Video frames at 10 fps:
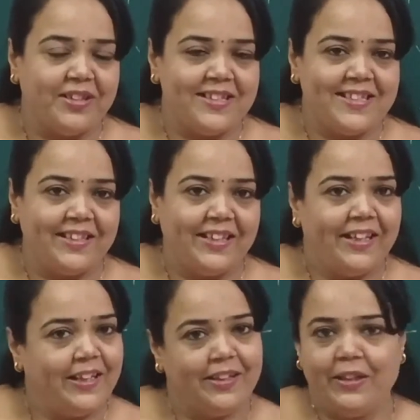the
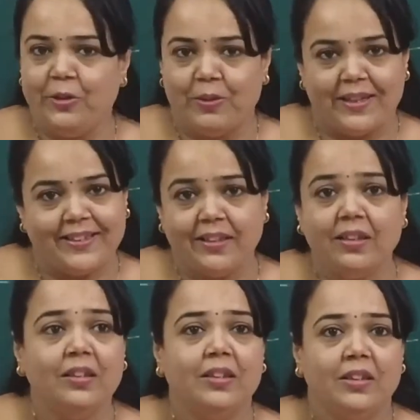city, you are
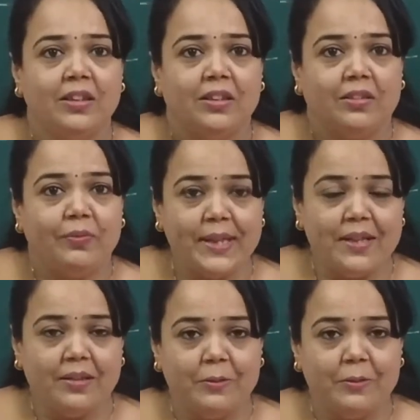the winner.